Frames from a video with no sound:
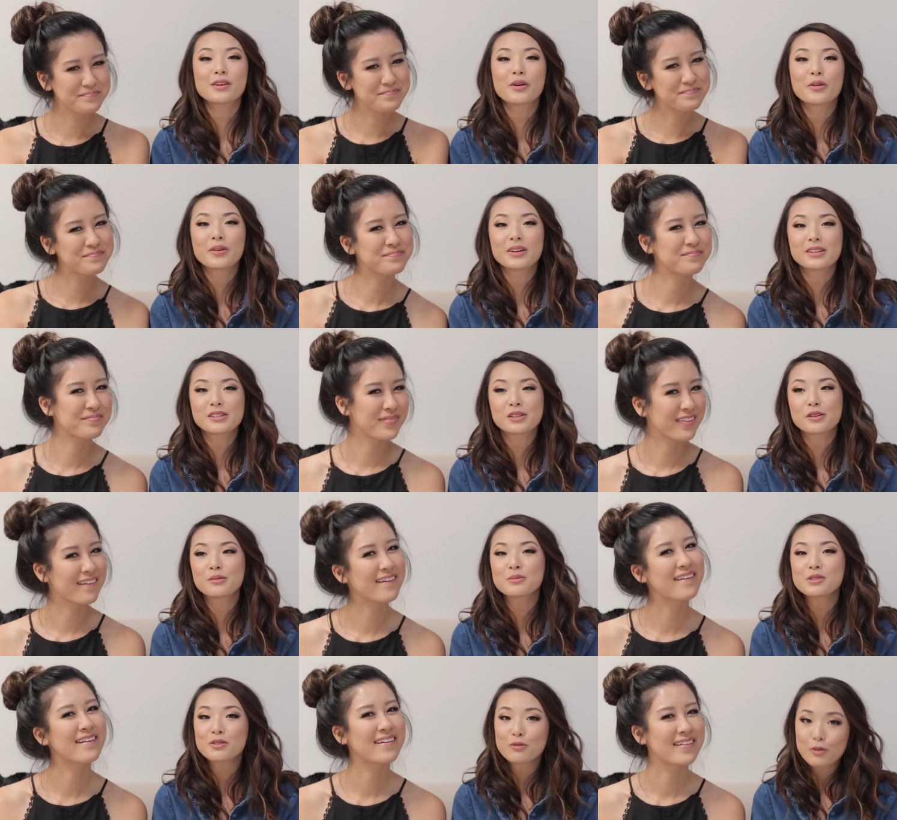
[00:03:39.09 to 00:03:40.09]
Speaker 1: so in
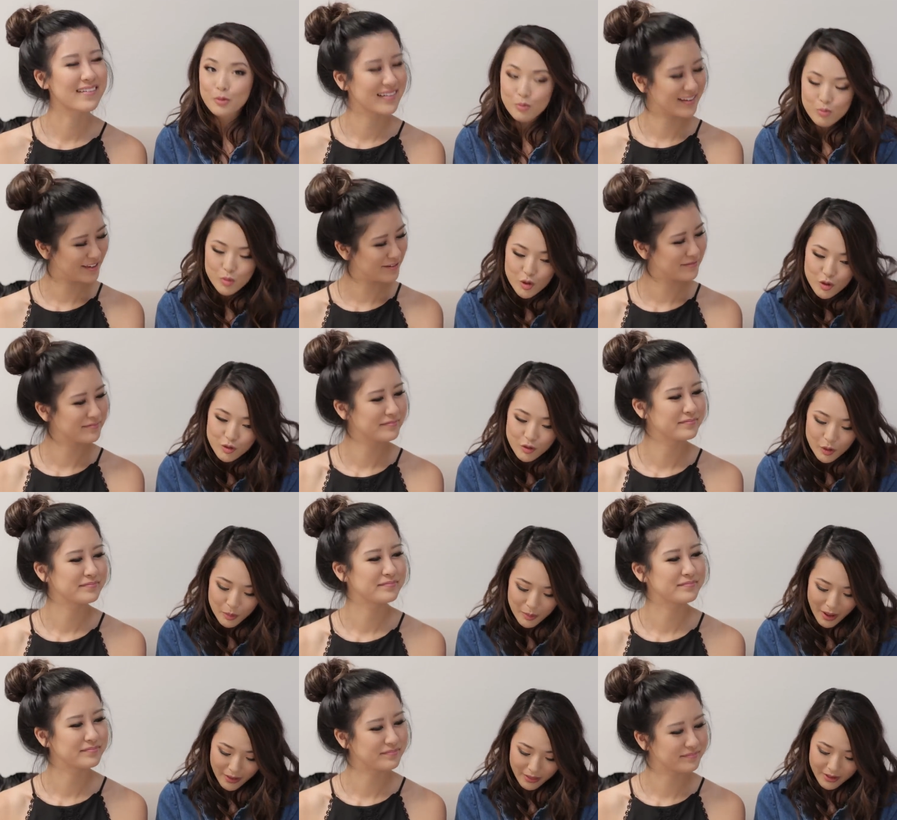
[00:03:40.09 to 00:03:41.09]
terms of removal
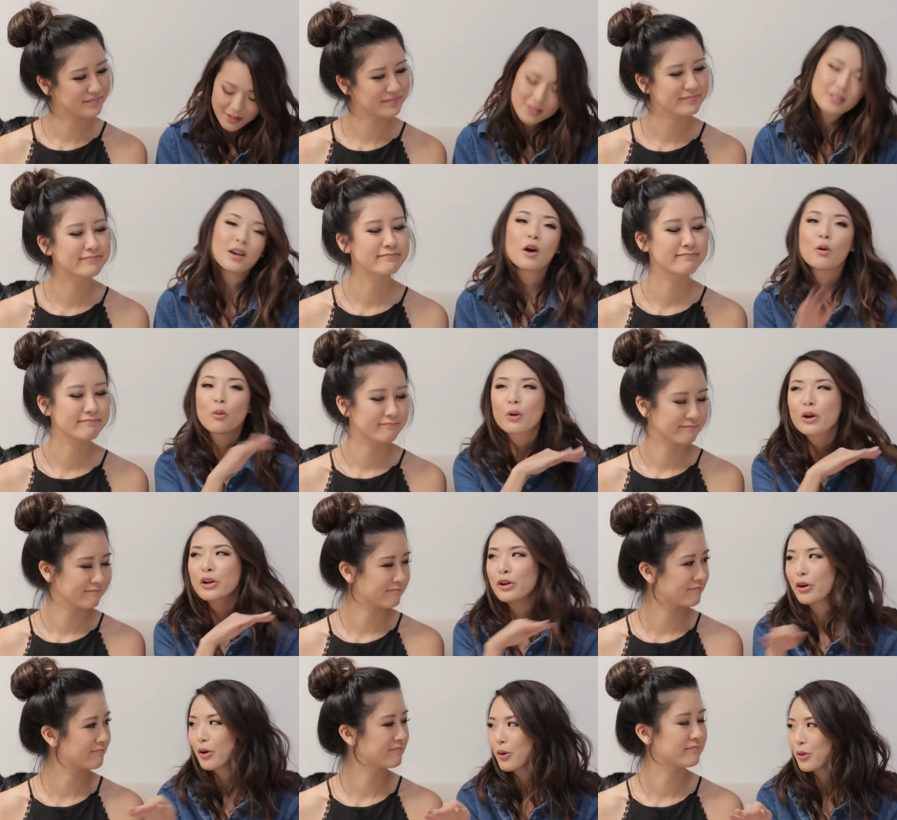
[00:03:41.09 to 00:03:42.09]
methods, we're
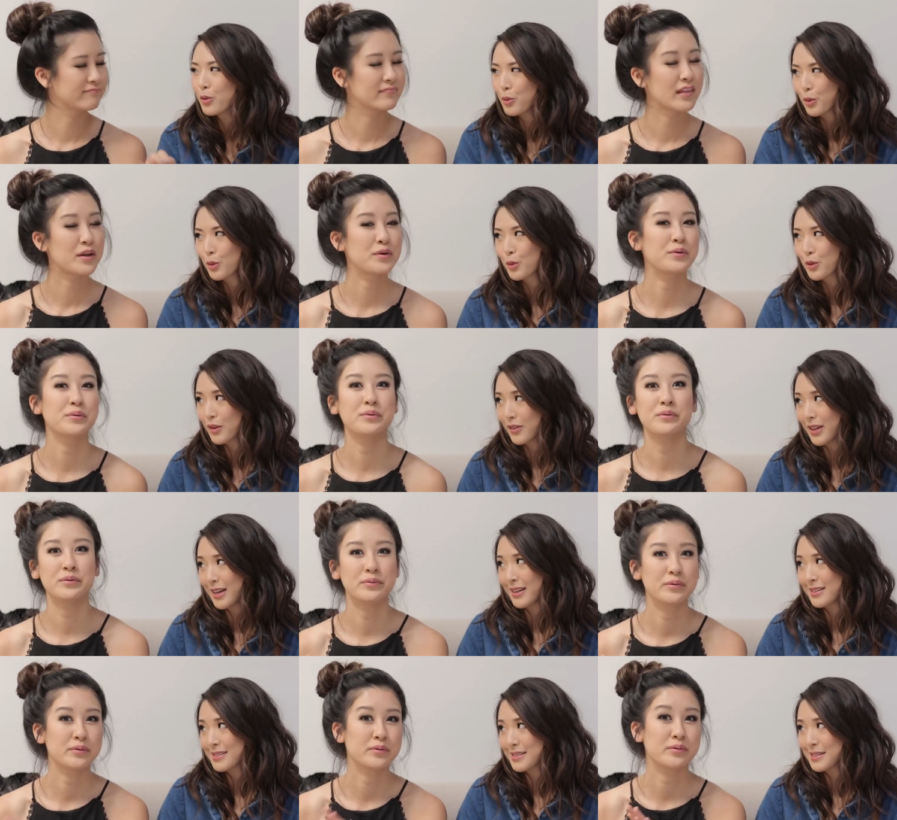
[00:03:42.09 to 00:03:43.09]
gonna go through the
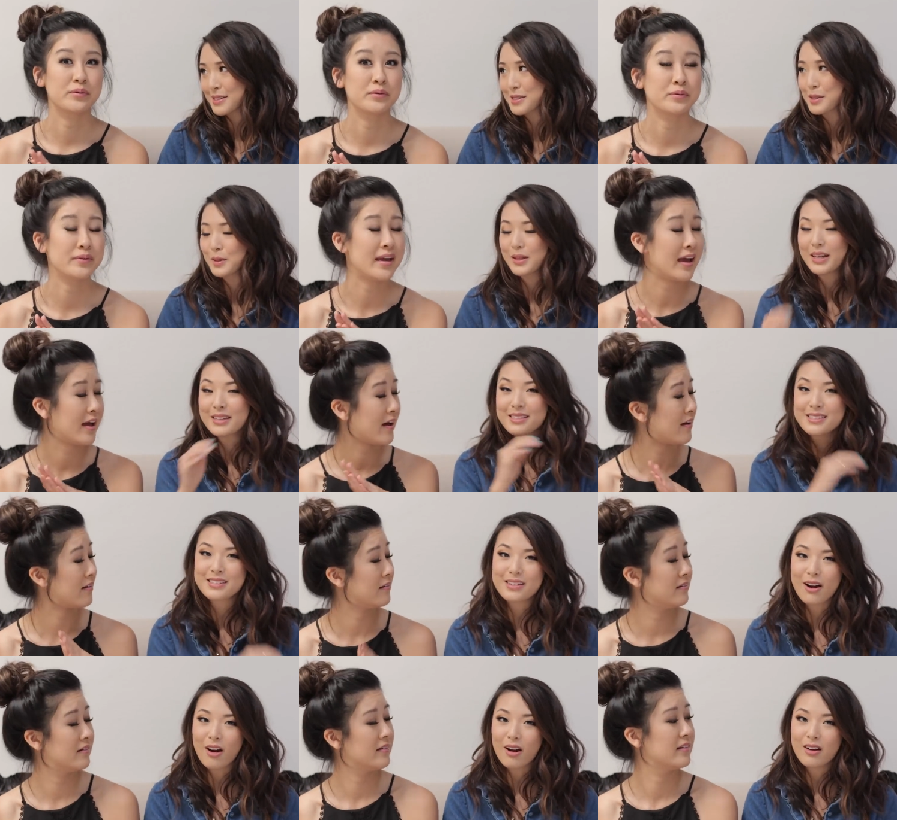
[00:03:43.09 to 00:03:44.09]
list. So yeah. let's
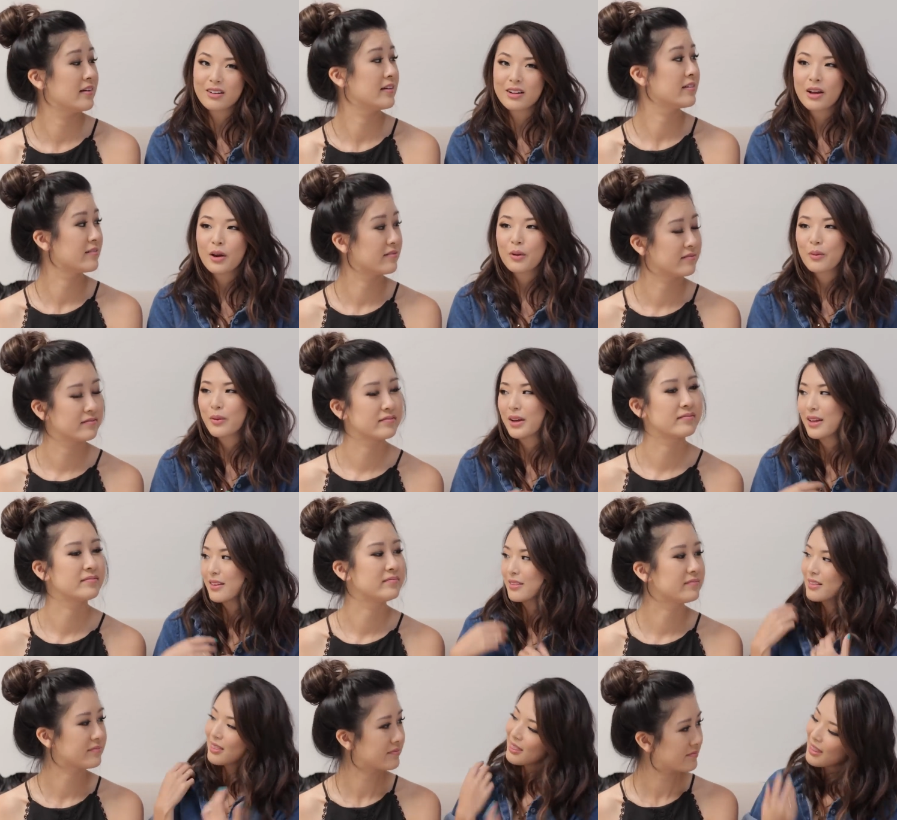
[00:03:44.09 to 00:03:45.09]
start
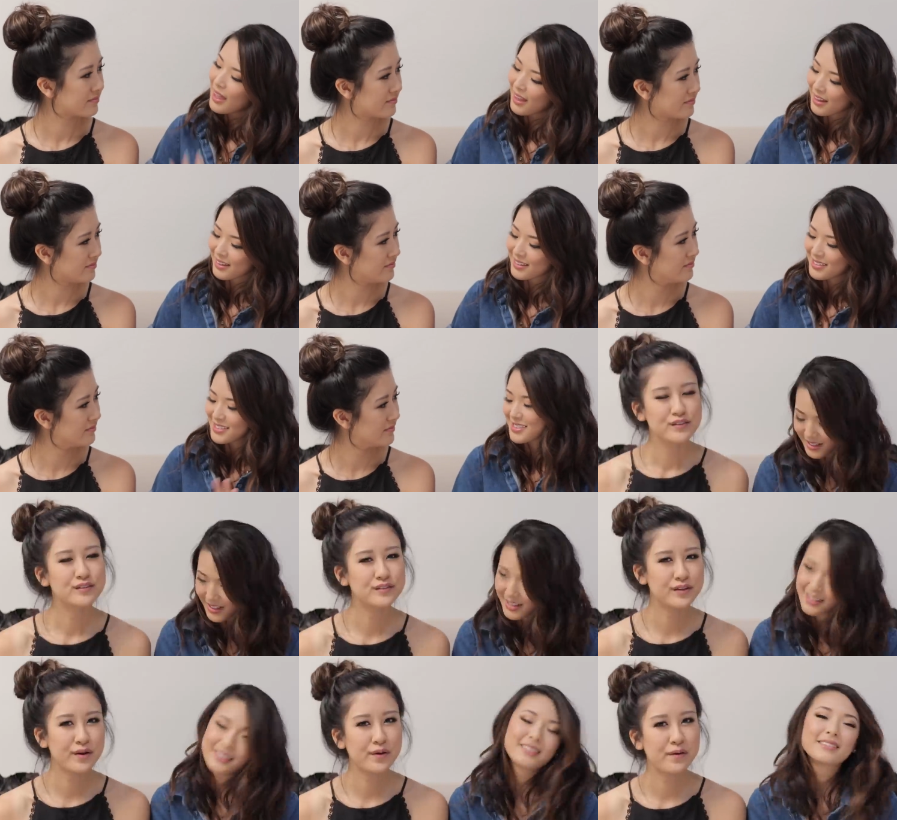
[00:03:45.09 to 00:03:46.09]
with
Speaker 2: legs.
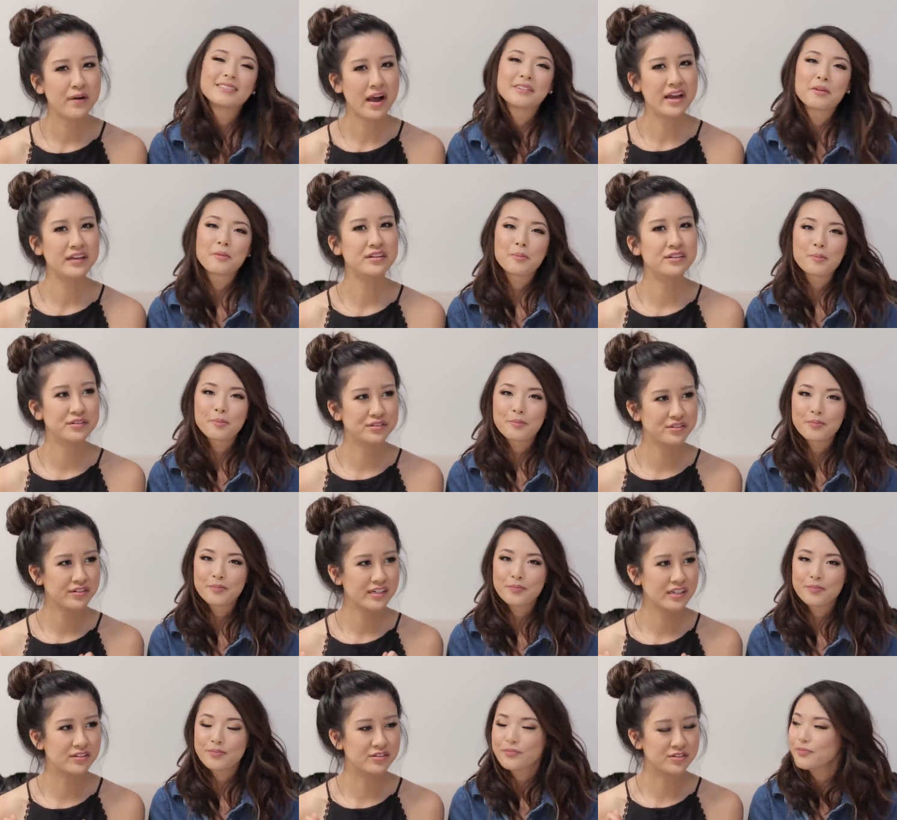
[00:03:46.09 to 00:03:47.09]
So I
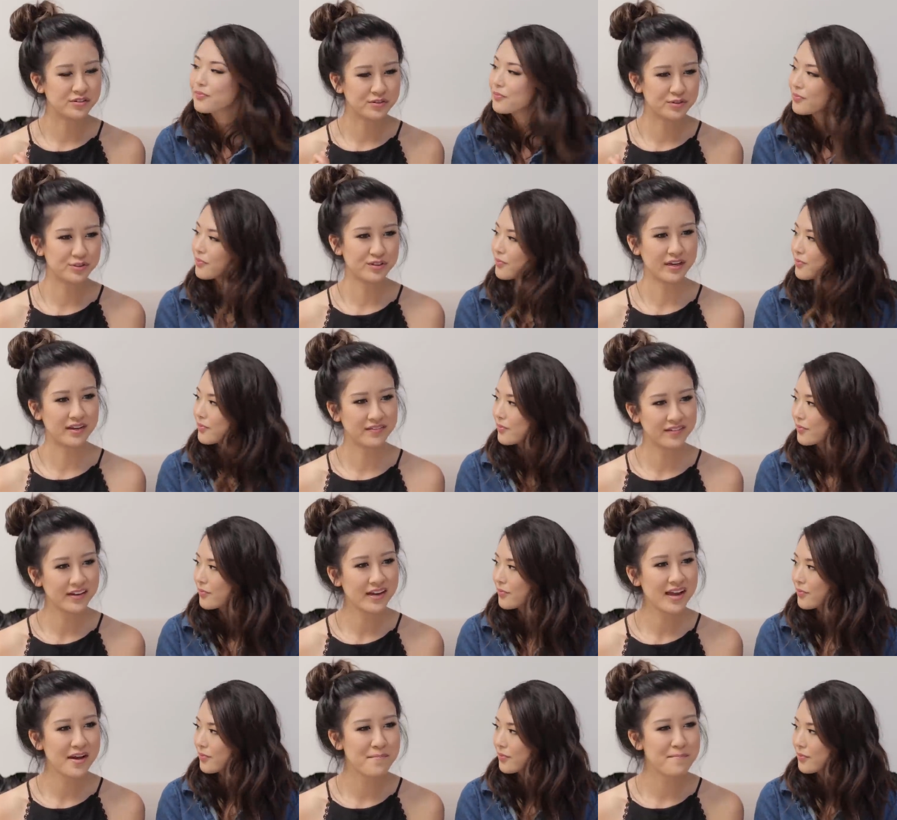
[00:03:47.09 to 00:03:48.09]
usually do shave
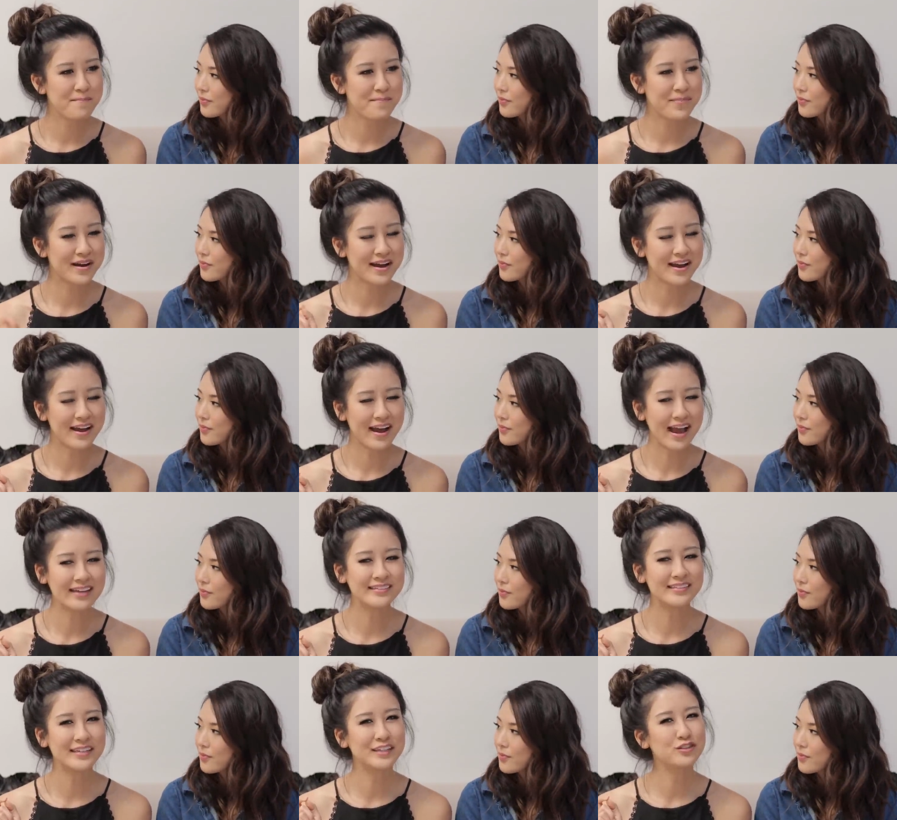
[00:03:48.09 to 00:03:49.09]
it, but
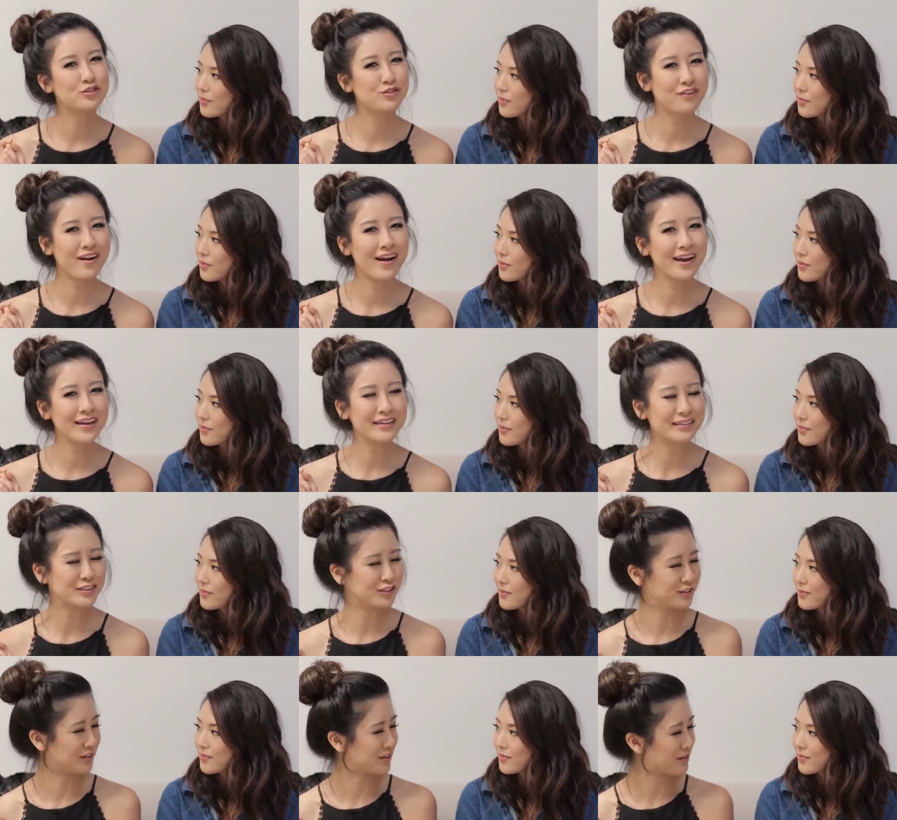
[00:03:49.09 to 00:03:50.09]
I did try
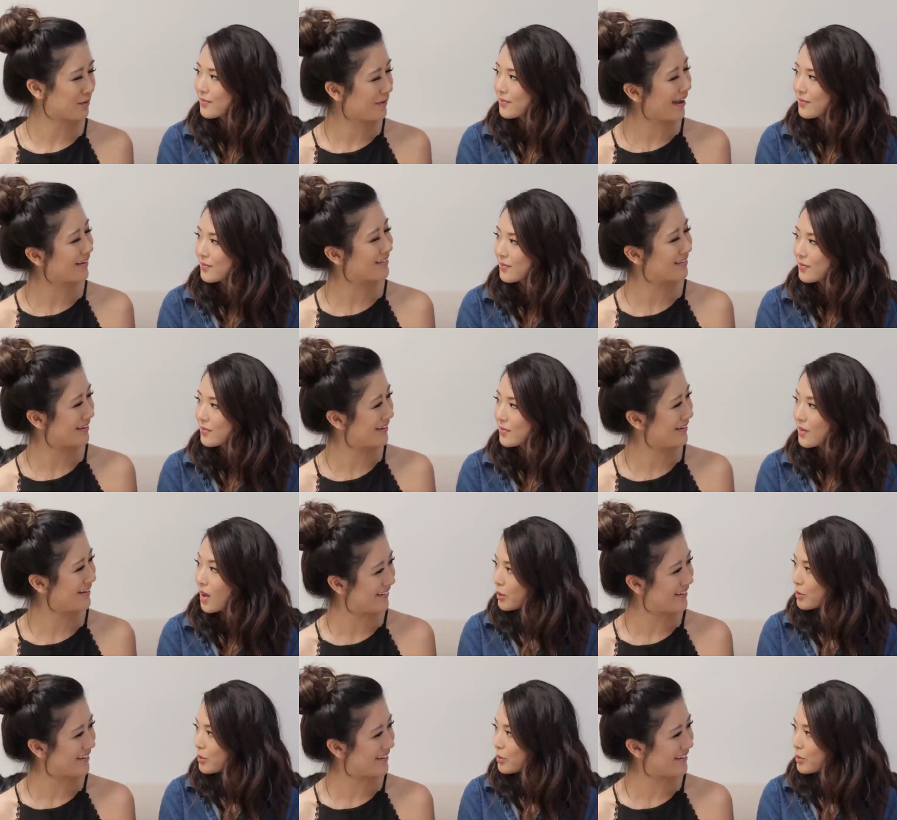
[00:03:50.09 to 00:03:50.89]
sugar waxing.